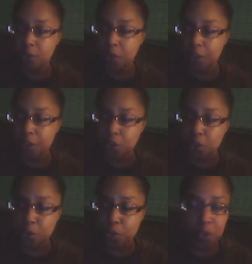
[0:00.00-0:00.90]
in order to
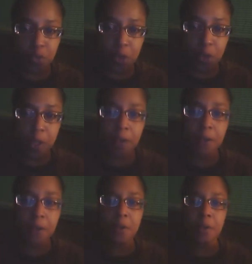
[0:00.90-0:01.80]
use
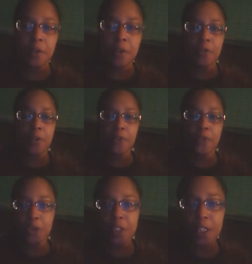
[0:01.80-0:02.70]
one, the
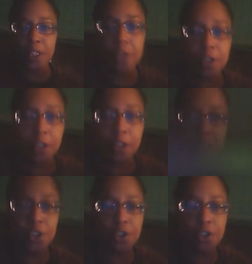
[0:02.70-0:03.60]
first thing you're going to
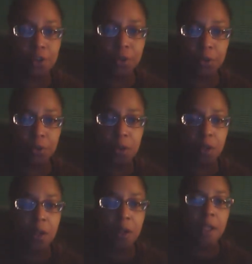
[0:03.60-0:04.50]
need to do
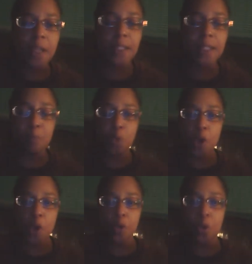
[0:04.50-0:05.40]
is
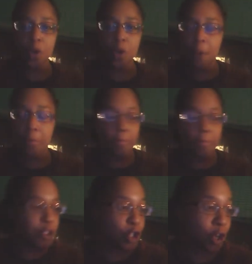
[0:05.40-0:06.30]
boil
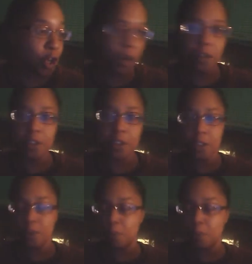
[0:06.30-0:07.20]
the
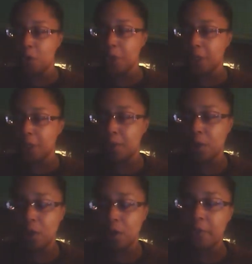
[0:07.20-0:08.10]
jars to boil the
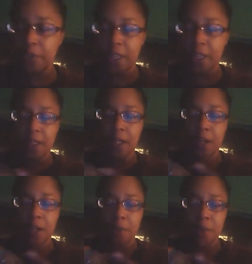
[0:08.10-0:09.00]
label off and the
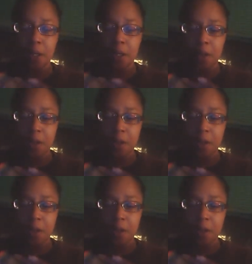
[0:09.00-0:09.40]
gum